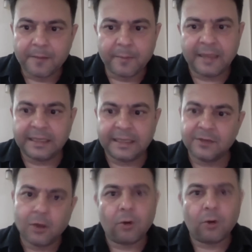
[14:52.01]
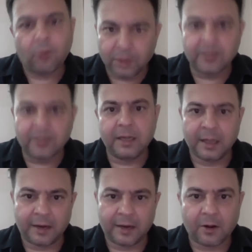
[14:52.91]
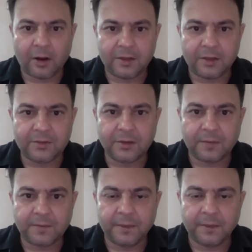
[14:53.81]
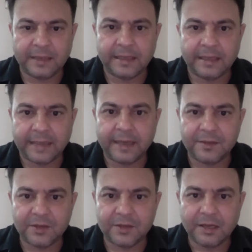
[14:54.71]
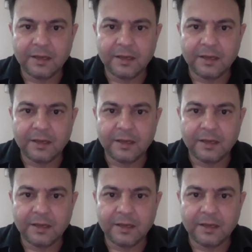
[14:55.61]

Meitei's own records of the Meitei kings,